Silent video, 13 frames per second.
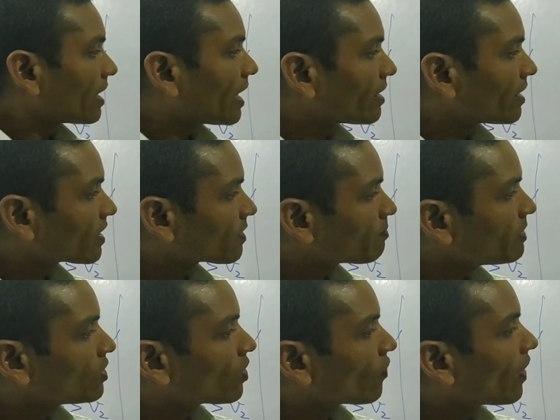and the
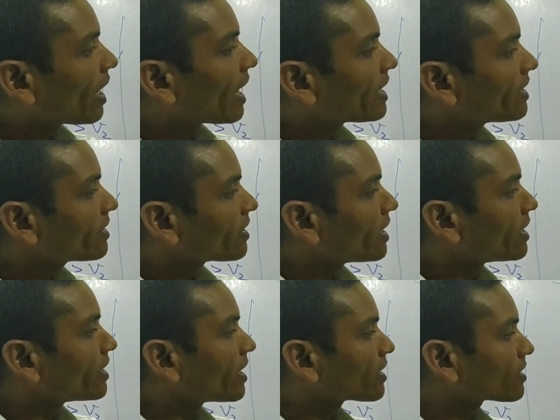speed of light
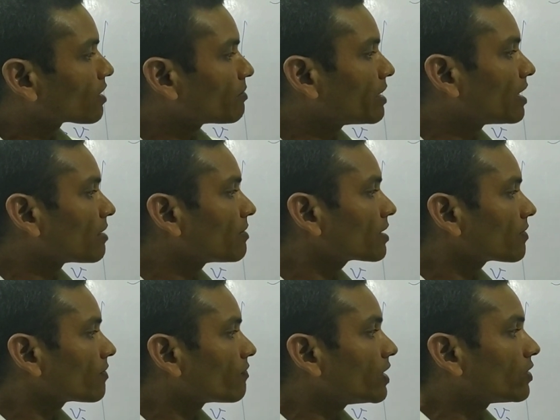in denser medium
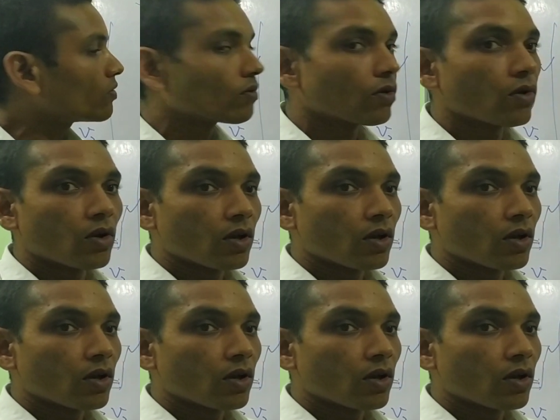is V2.